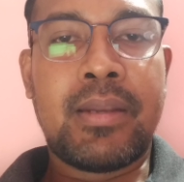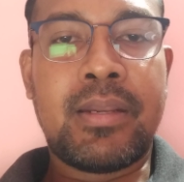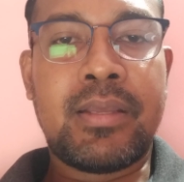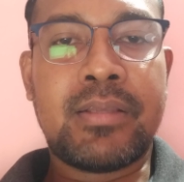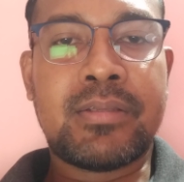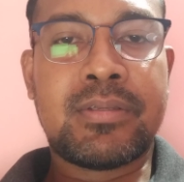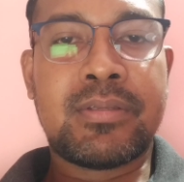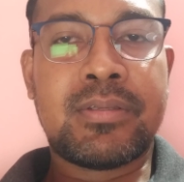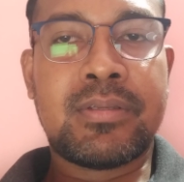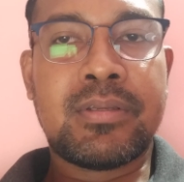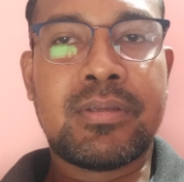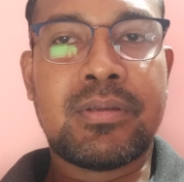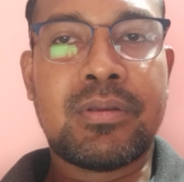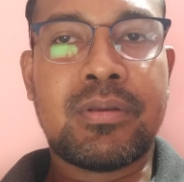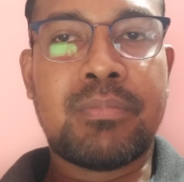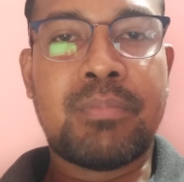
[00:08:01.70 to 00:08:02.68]
it is
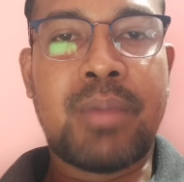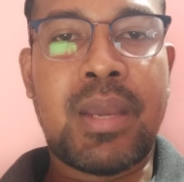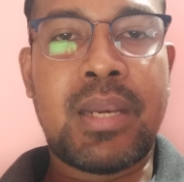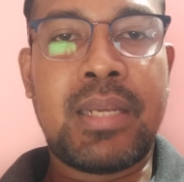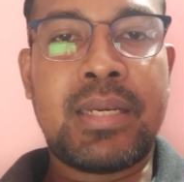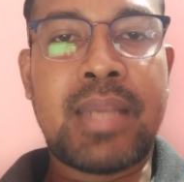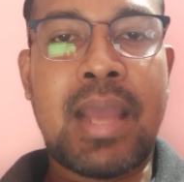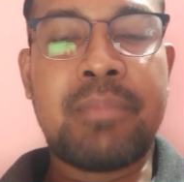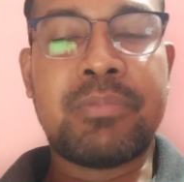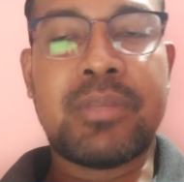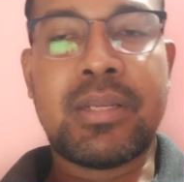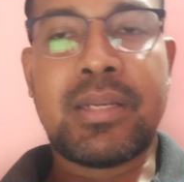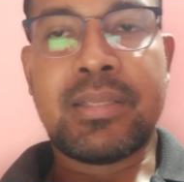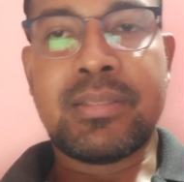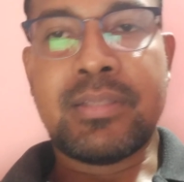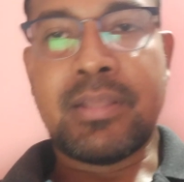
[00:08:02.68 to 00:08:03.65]
many times
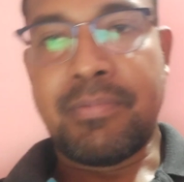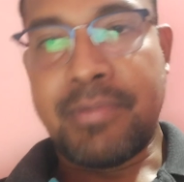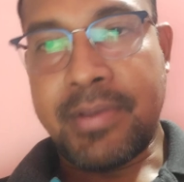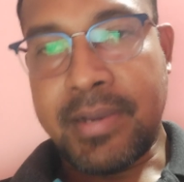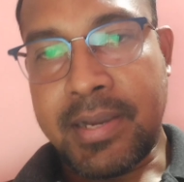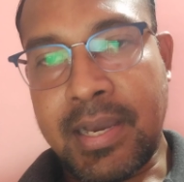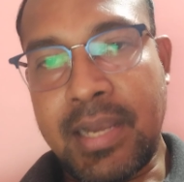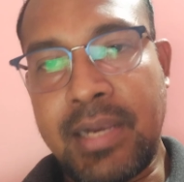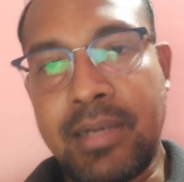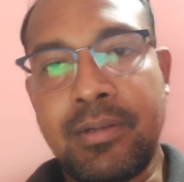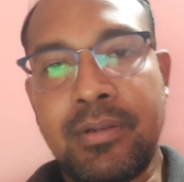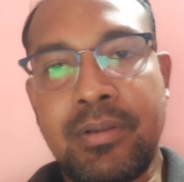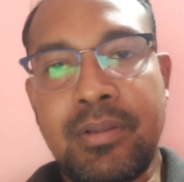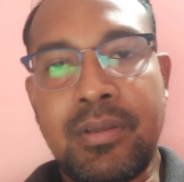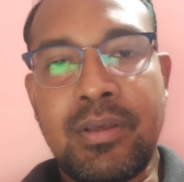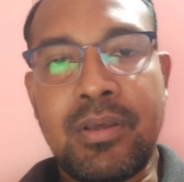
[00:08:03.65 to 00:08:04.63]
it is difficult,
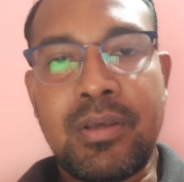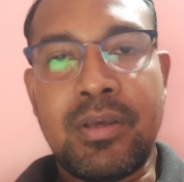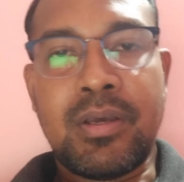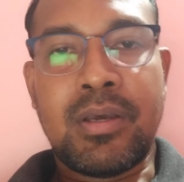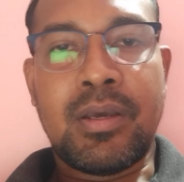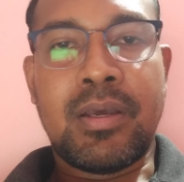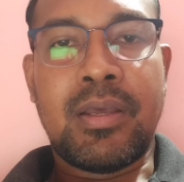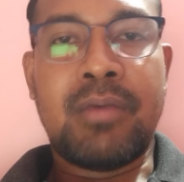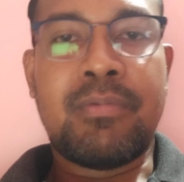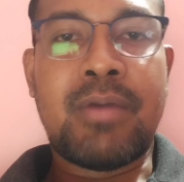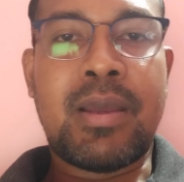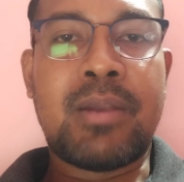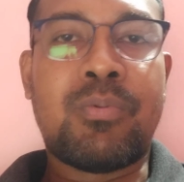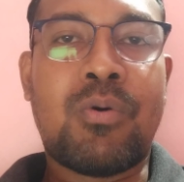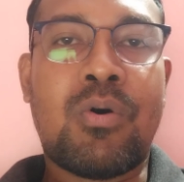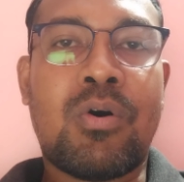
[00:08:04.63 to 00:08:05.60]

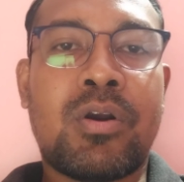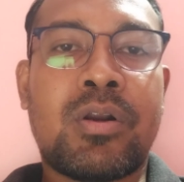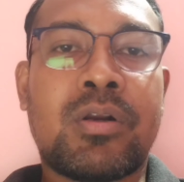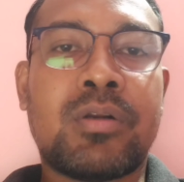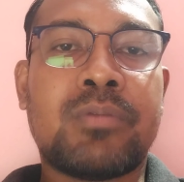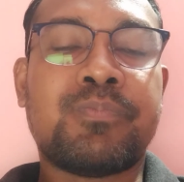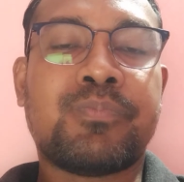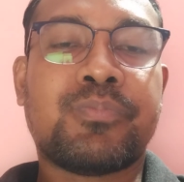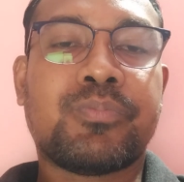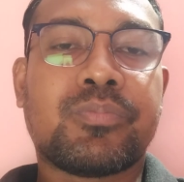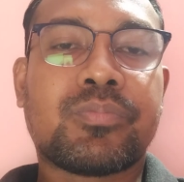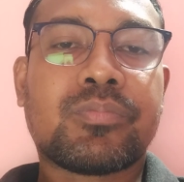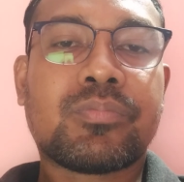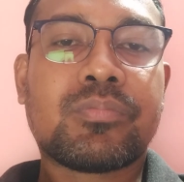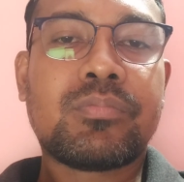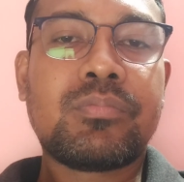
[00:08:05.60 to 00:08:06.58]
even for
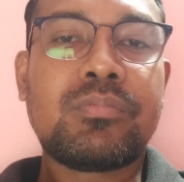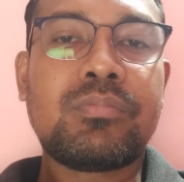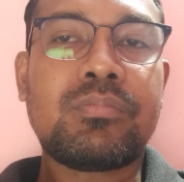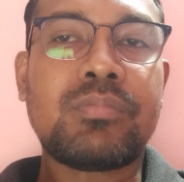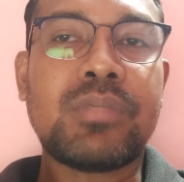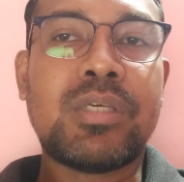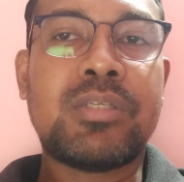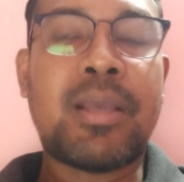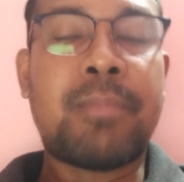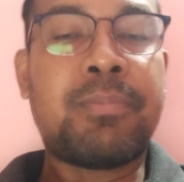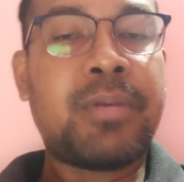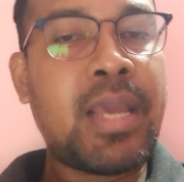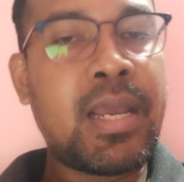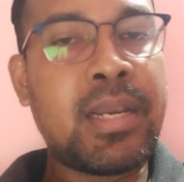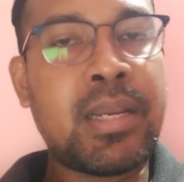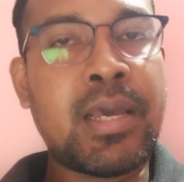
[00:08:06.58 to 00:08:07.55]

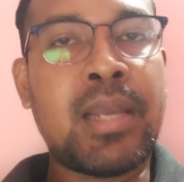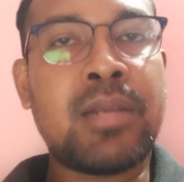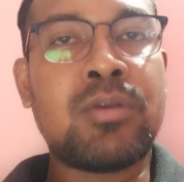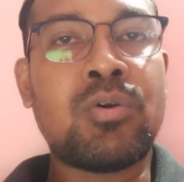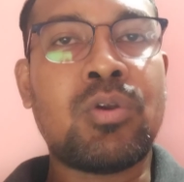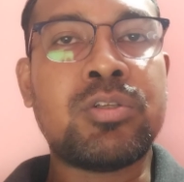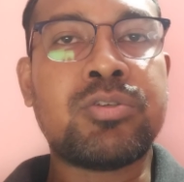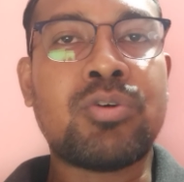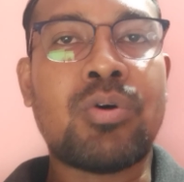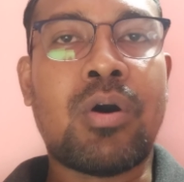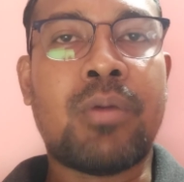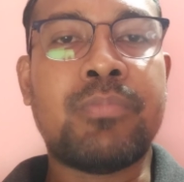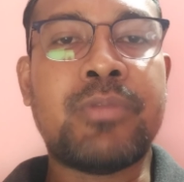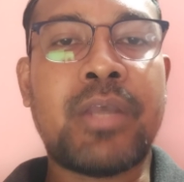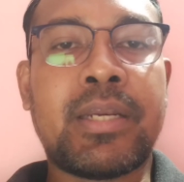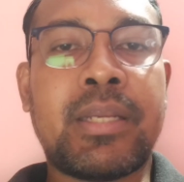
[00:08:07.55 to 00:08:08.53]
safety and health also
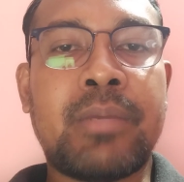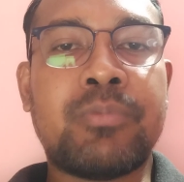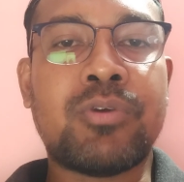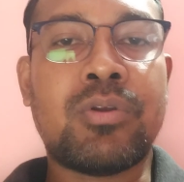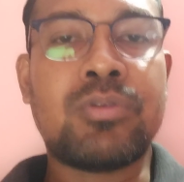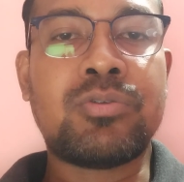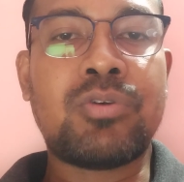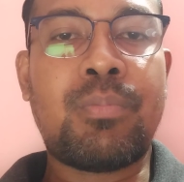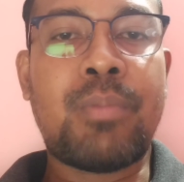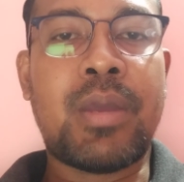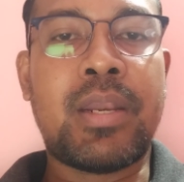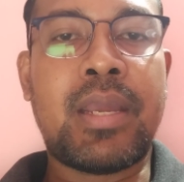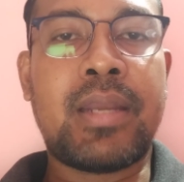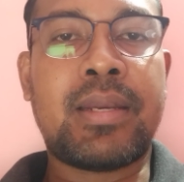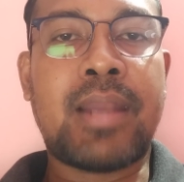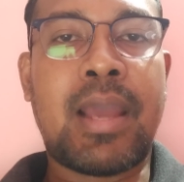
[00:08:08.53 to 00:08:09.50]
objectives also,
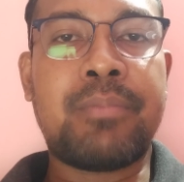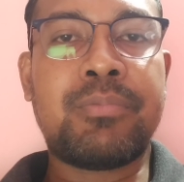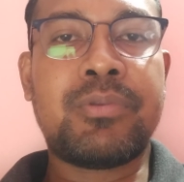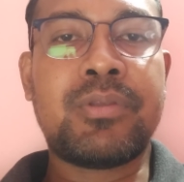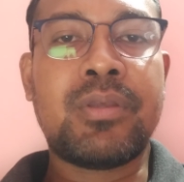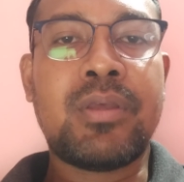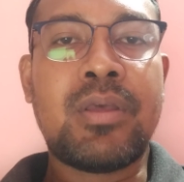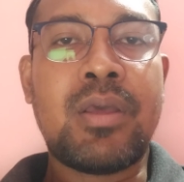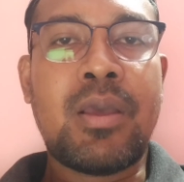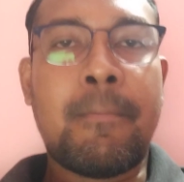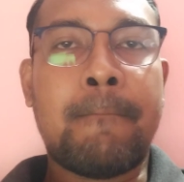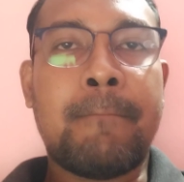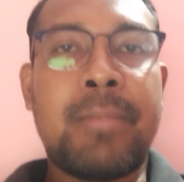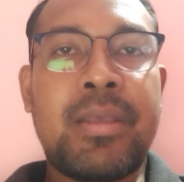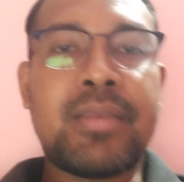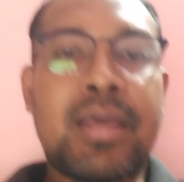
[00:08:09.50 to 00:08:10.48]
many a times
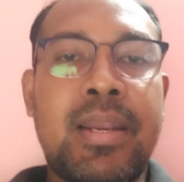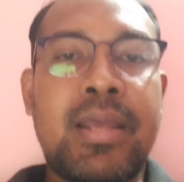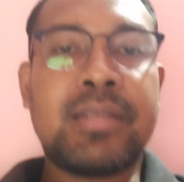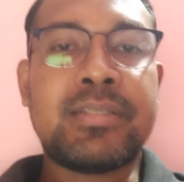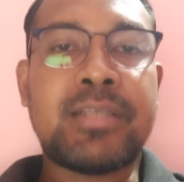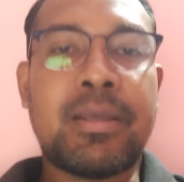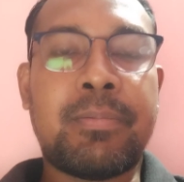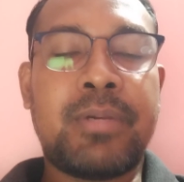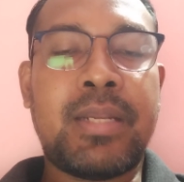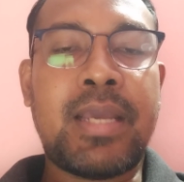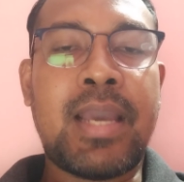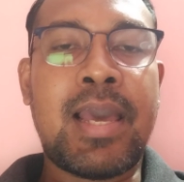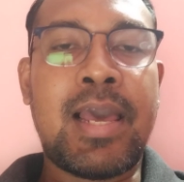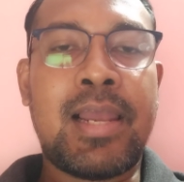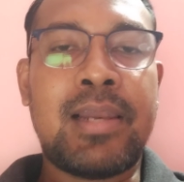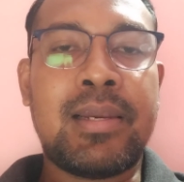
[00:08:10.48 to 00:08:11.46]
measuring safety
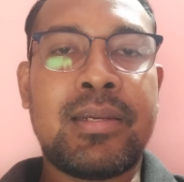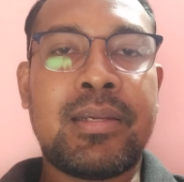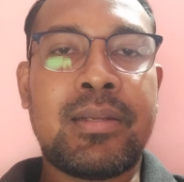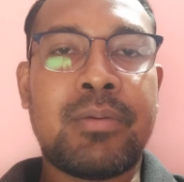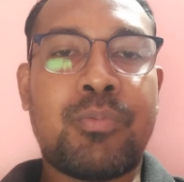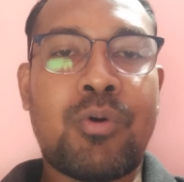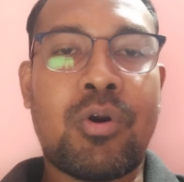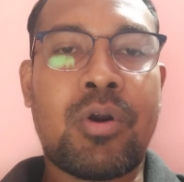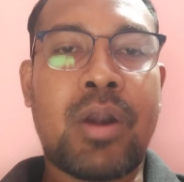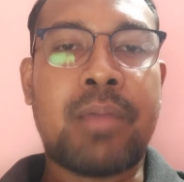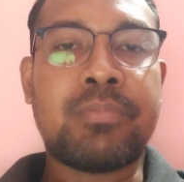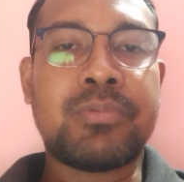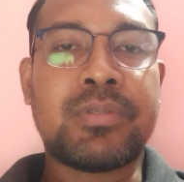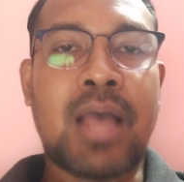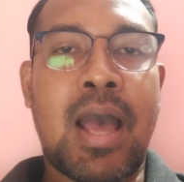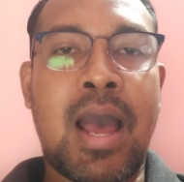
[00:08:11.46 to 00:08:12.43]
and health
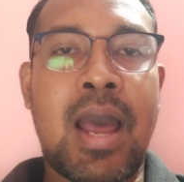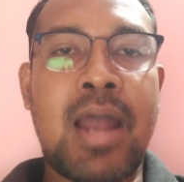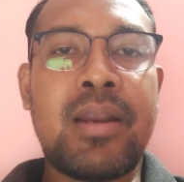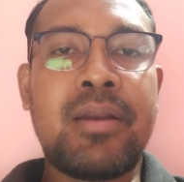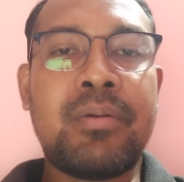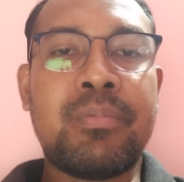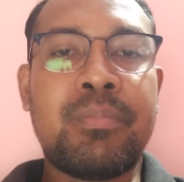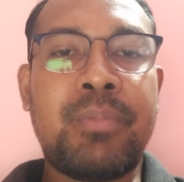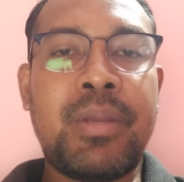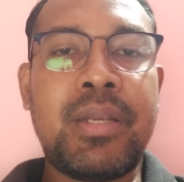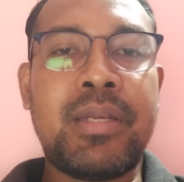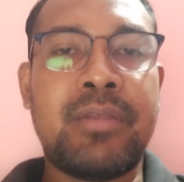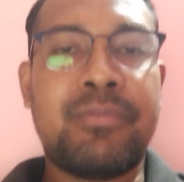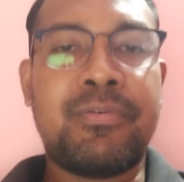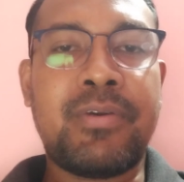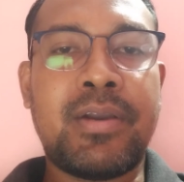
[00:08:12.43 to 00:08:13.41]
programs are
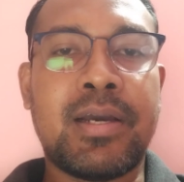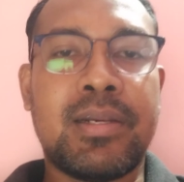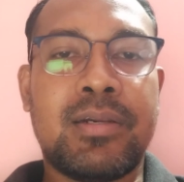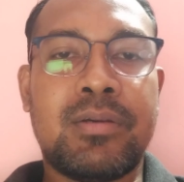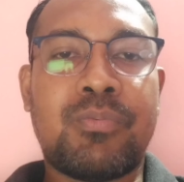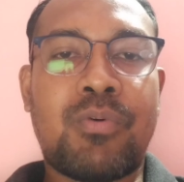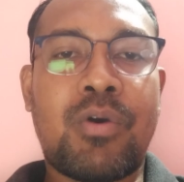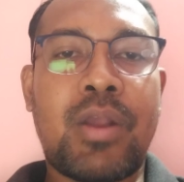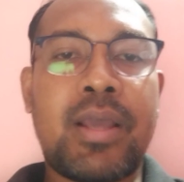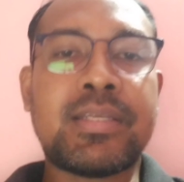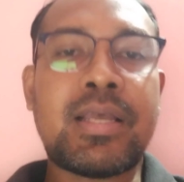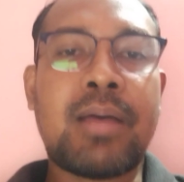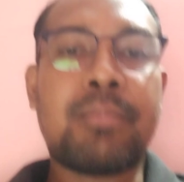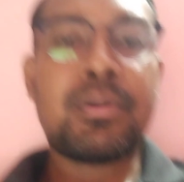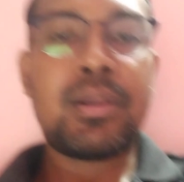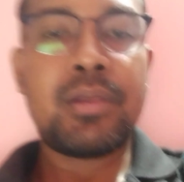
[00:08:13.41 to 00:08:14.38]
bit difficult. For
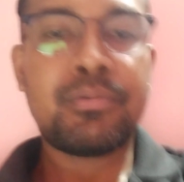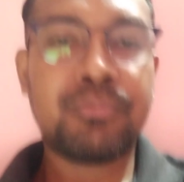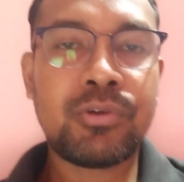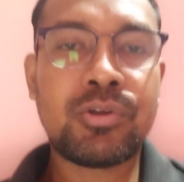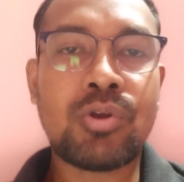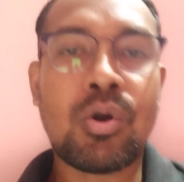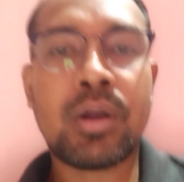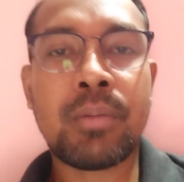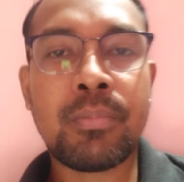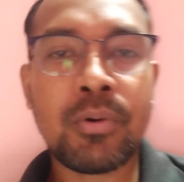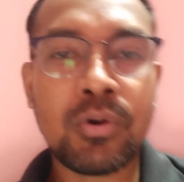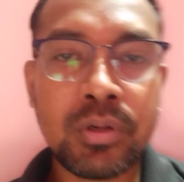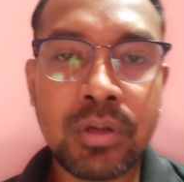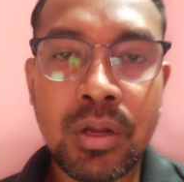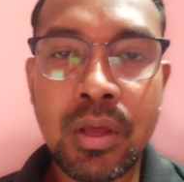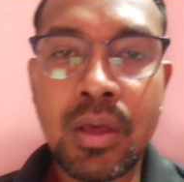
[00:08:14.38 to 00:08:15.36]
example, if we talk
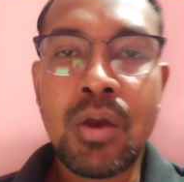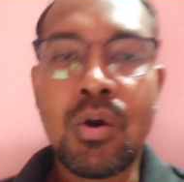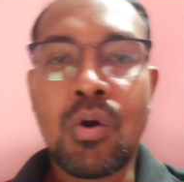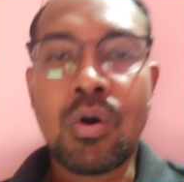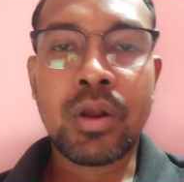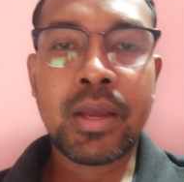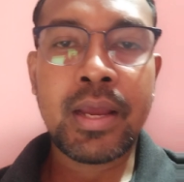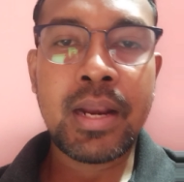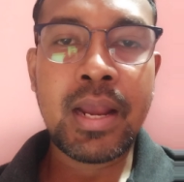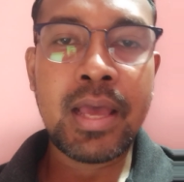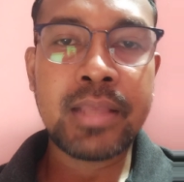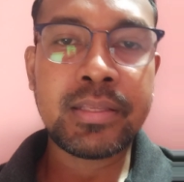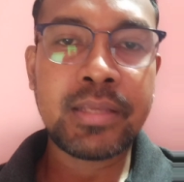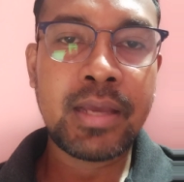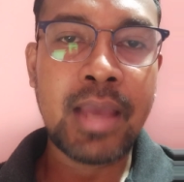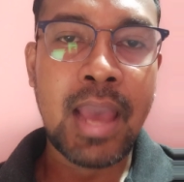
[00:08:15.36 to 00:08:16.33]
about
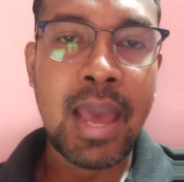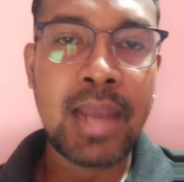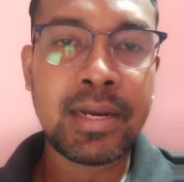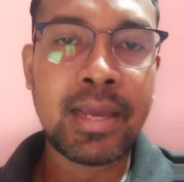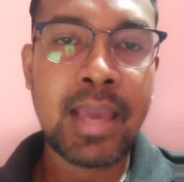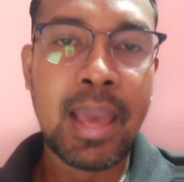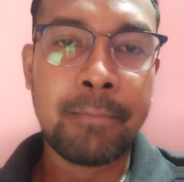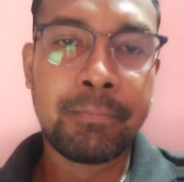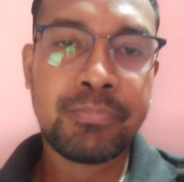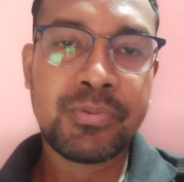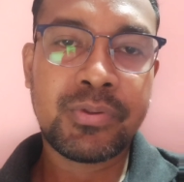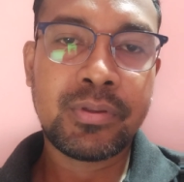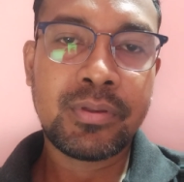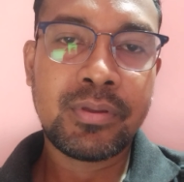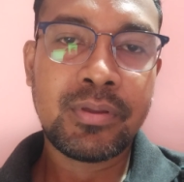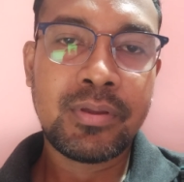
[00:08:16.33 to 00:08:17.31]
organizing health camps